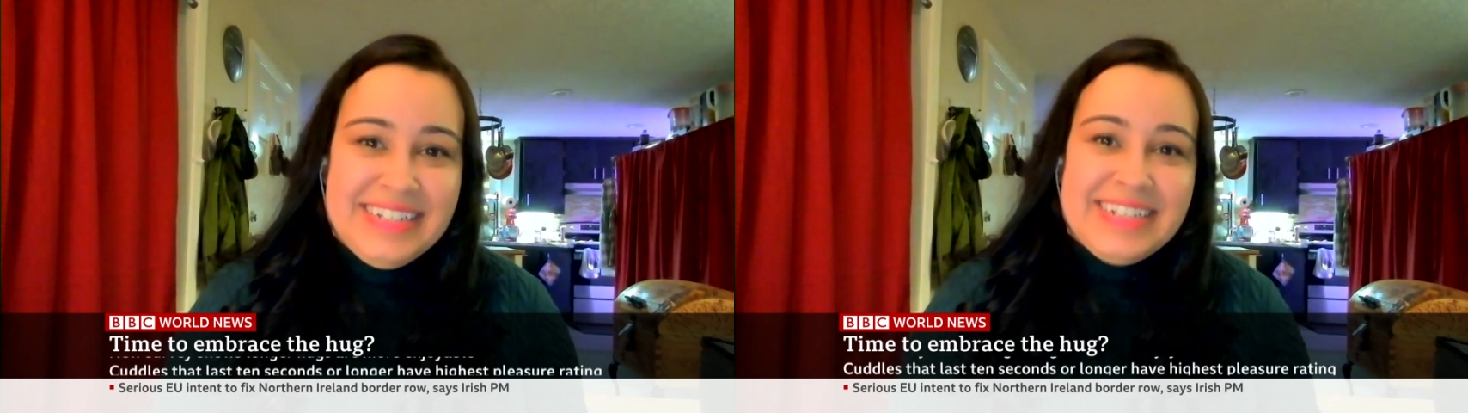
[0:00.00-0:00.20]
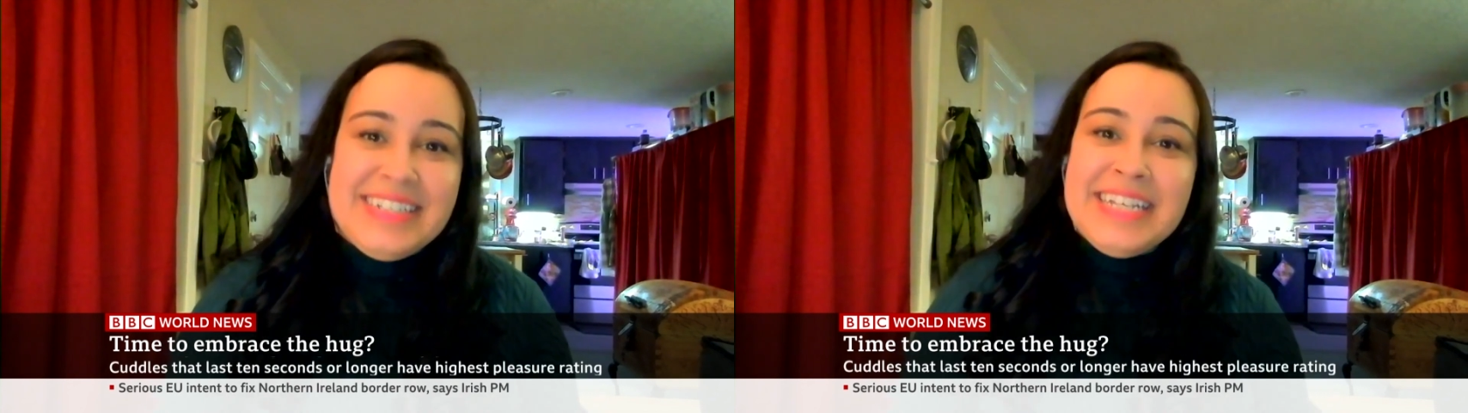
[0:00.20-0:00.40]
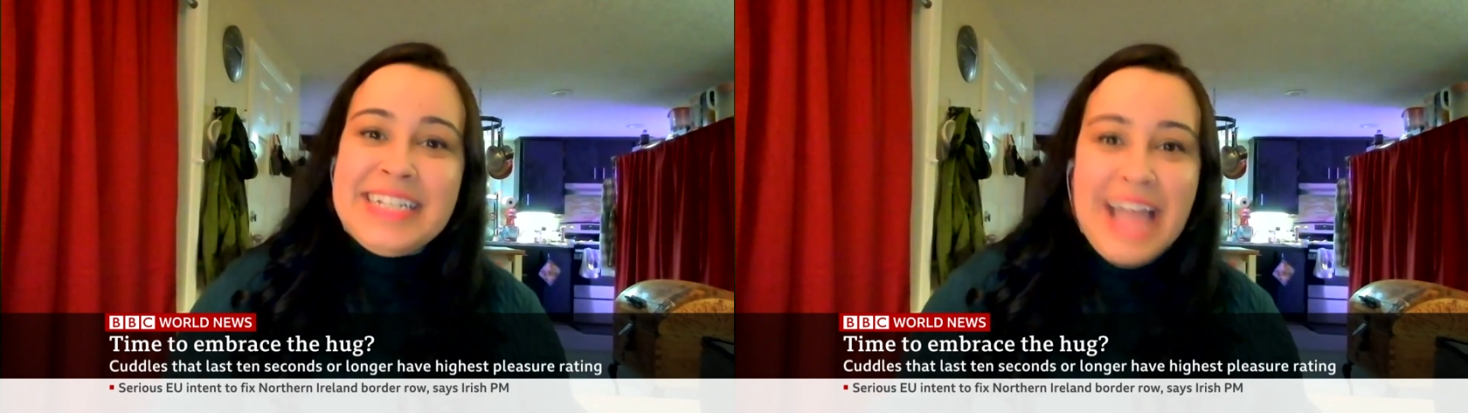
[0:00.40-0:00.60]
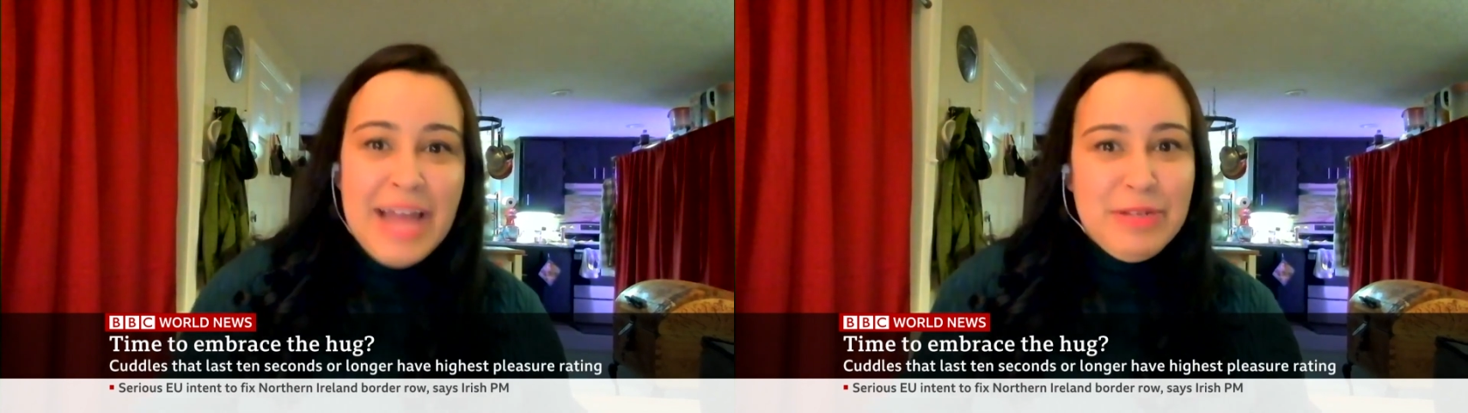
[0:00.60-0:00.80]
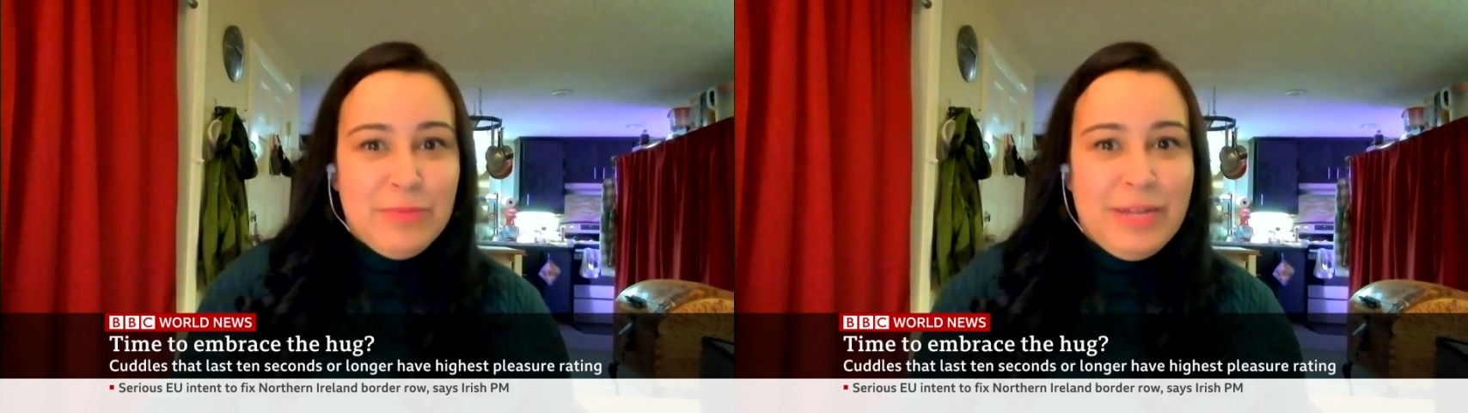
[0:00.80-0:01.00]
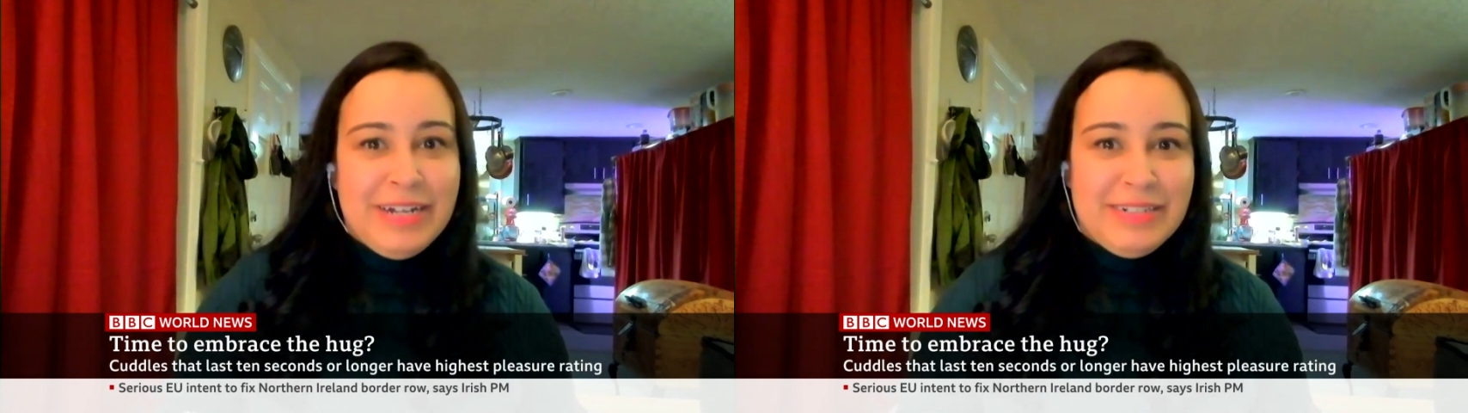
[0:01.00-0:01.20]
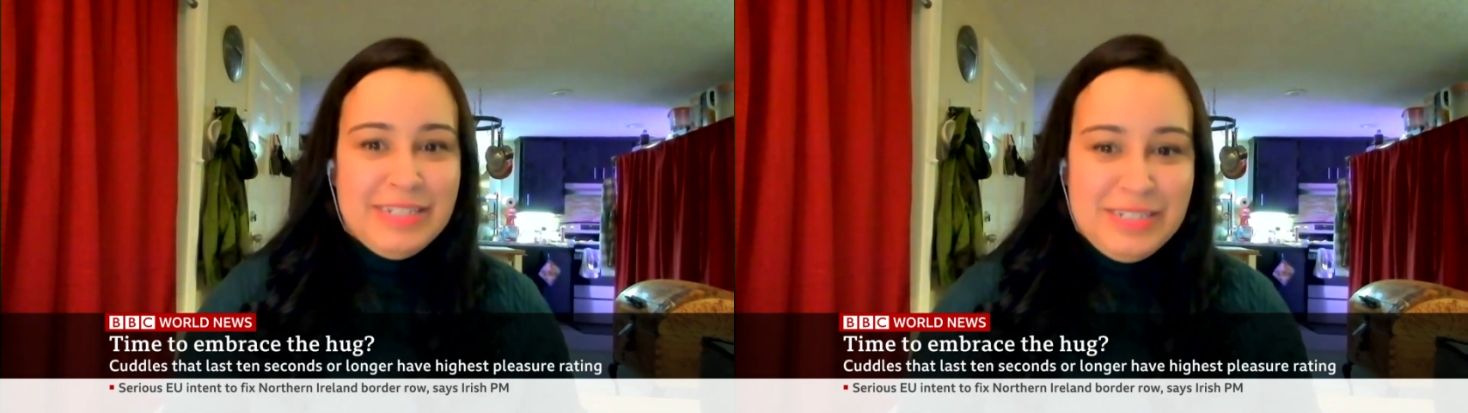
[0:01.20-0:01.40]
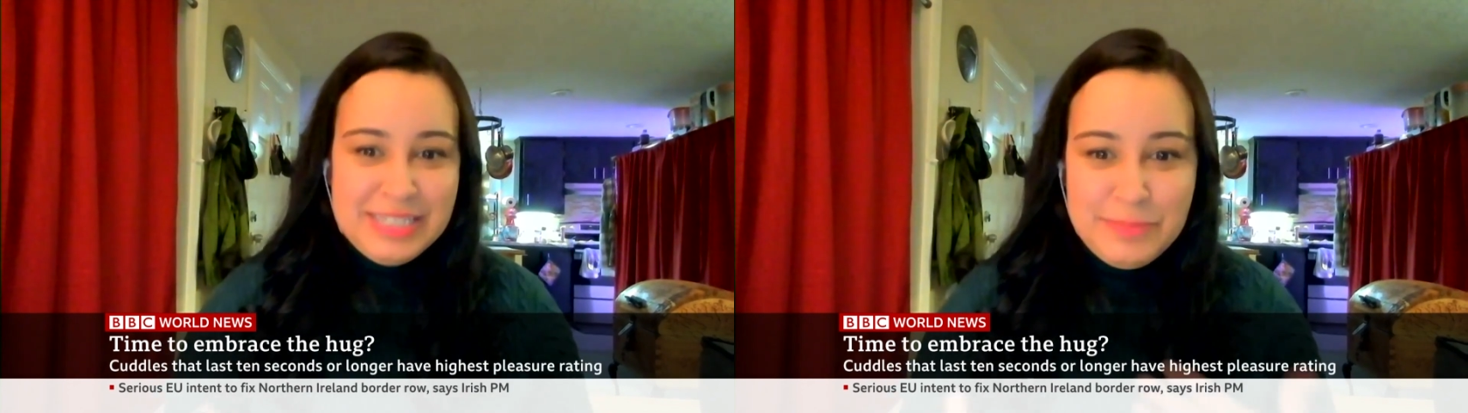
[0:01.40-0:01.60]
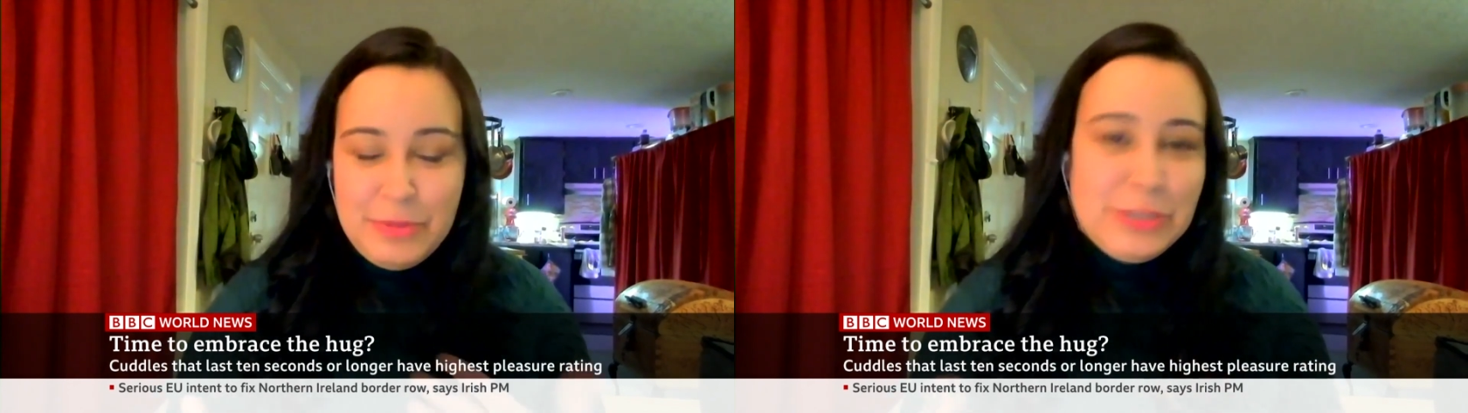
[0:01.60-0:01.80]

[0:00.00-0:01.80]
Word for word: Uh, it okay. weird to just